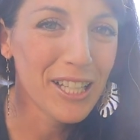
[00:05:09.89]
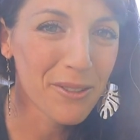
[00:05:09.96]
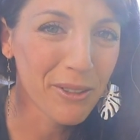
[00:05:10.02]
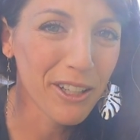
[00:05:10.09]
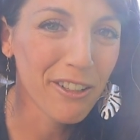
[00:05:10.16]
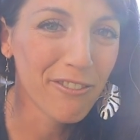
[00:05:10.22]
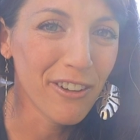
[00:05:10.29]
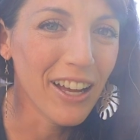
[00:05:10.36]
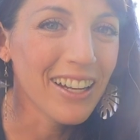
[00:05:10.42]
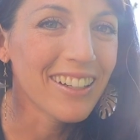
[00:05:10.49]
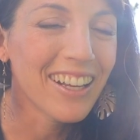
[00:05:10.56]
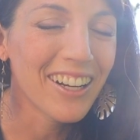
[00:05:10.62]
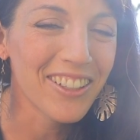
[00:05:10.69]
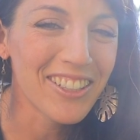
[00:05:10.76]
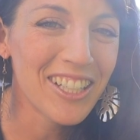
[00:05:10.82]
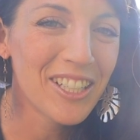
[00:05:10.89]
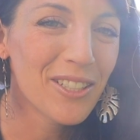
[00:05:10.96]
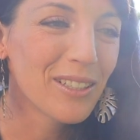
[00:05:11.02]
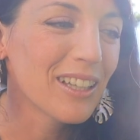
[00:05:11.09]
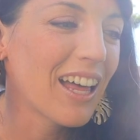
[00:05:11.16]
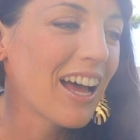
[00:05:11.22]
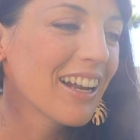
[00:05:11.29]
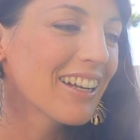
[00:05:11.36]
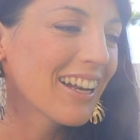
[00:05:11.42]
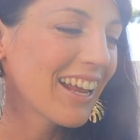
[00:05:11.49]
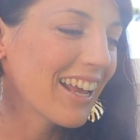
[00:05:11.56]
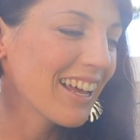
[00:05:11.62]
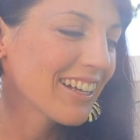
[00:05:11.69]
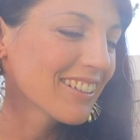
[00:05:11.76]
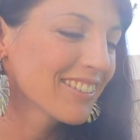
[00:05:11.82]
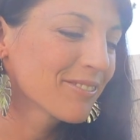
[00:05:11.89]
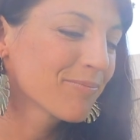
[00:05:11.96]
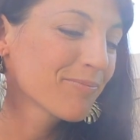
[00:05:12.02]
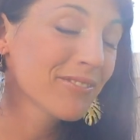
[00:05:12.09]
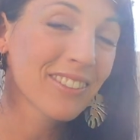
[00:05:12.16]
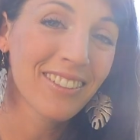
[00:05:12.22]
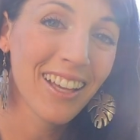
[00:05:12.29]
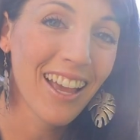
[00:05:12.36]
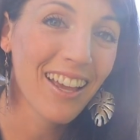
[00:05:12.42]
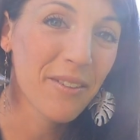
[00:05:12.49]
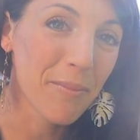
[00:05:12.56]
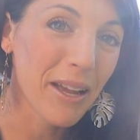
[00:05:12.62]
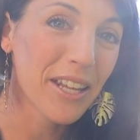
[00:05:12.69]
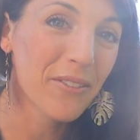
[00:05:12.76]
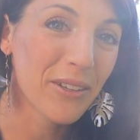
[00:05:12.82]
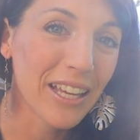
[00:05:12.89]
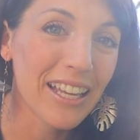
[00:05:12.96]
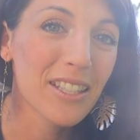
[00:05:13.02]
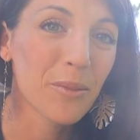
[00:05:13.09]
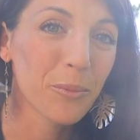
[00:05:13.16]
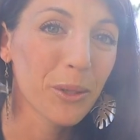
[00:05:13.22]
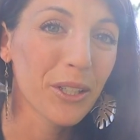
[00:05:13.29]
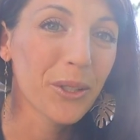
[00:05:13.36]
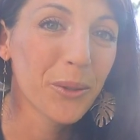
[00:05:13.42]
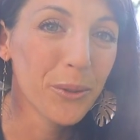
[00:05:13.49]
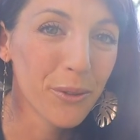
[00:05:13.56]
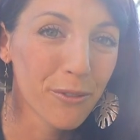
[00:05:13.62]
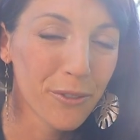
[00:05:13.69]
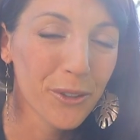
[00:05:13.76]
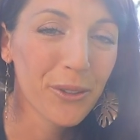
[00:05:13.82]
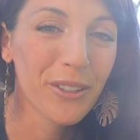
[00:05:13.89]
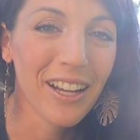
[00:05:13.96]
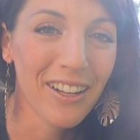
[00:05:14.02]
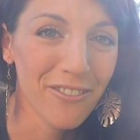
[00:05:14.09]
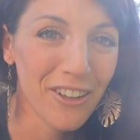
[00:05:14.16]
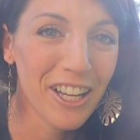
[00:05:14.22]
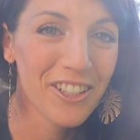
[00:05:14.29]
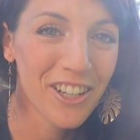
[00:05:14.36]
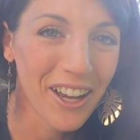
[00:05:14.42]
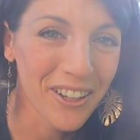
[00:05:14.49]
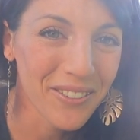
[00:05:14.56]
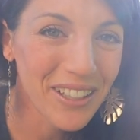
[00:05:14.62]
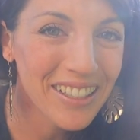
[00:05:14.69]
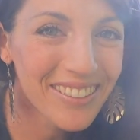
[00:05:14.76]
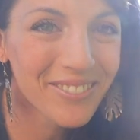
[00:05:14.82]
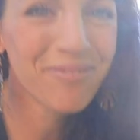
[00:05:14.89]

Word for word: It's really fun. It'll teach you a lot and you might even get some really cool fruit and veg out of it.